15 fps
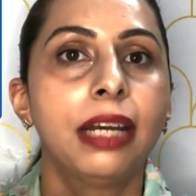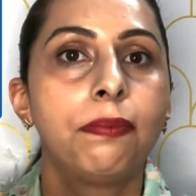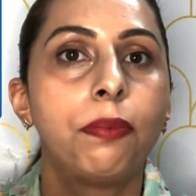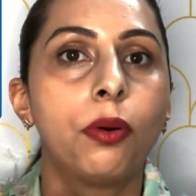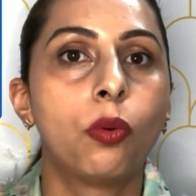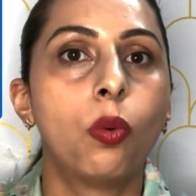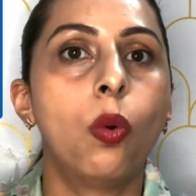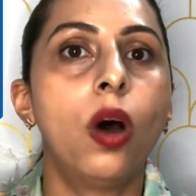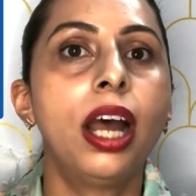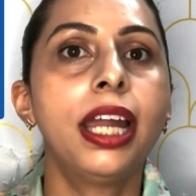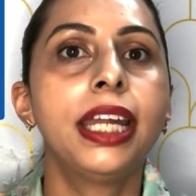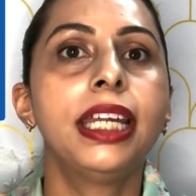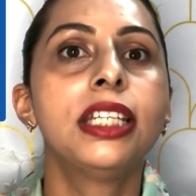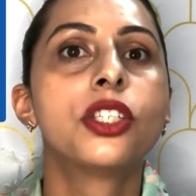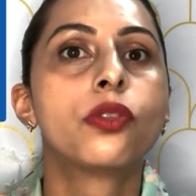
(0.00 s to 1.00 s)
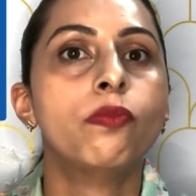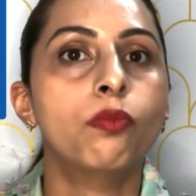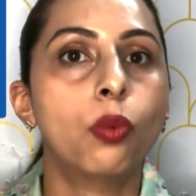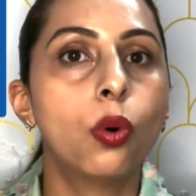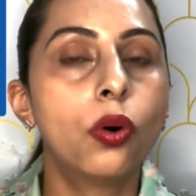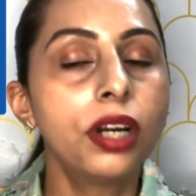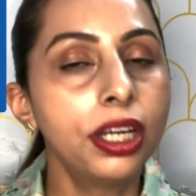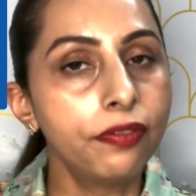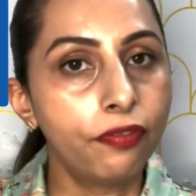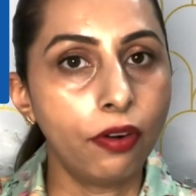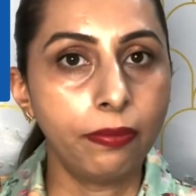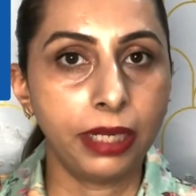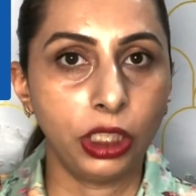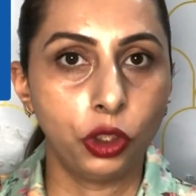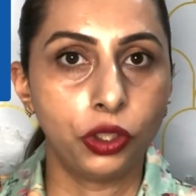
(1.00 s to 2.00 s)
provides more
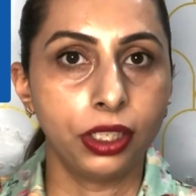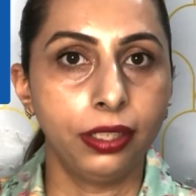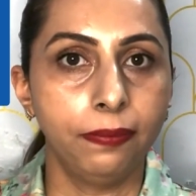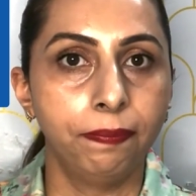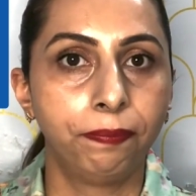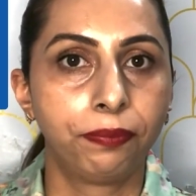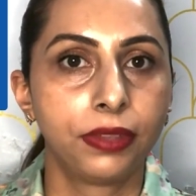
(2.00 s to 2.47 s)
information.